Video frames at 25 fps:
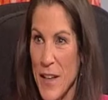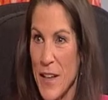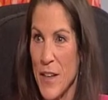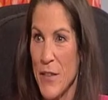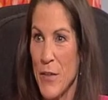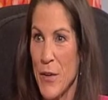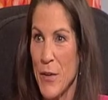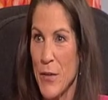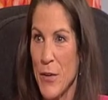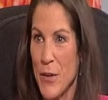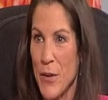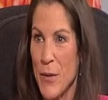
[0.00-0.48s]

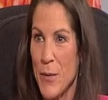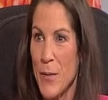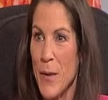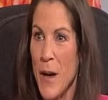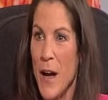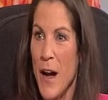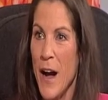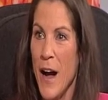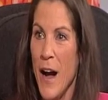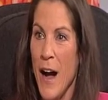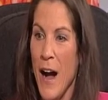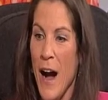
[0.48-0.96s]
living room,
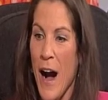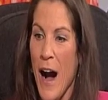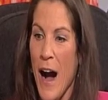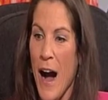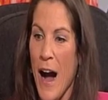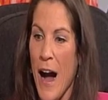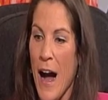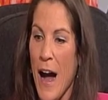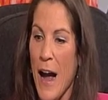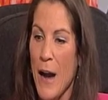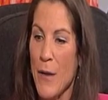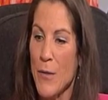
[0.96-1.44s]

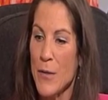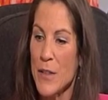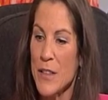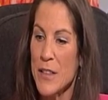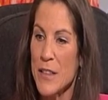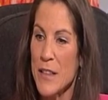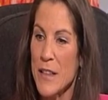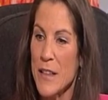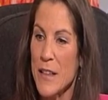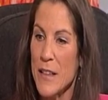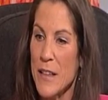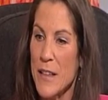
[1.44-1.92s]
I
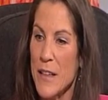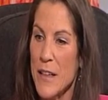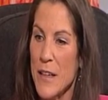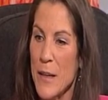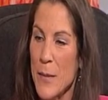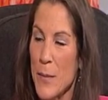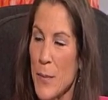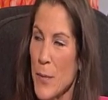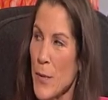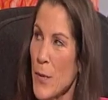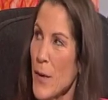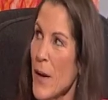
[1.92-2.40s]
was
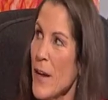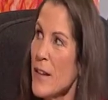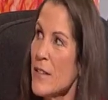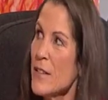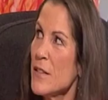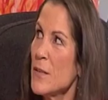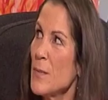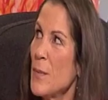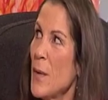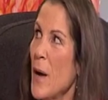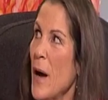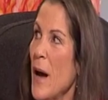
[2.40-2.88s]

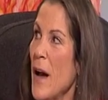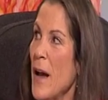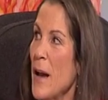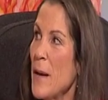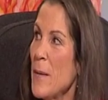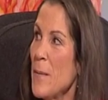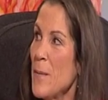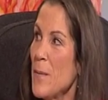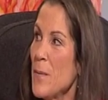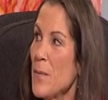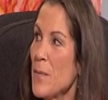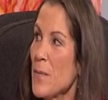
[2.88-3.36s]
impressed
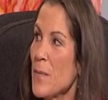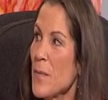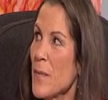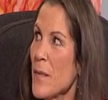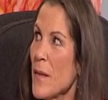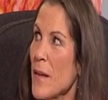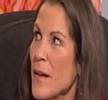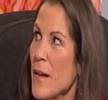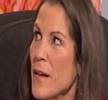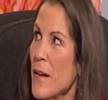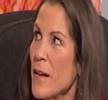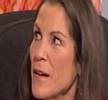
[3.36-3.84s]
by,
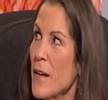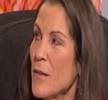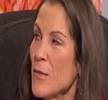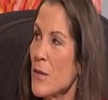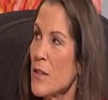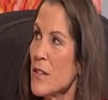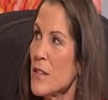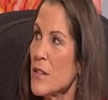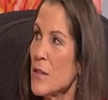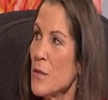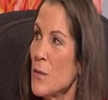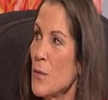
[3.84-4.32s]

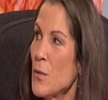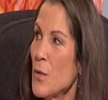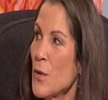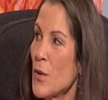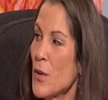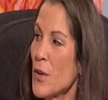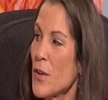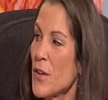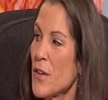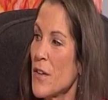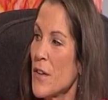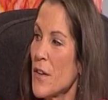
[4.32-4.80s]
what's the
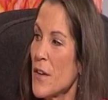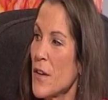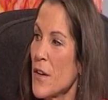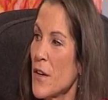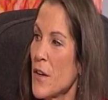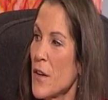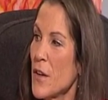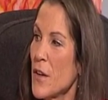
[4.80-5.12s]
word, the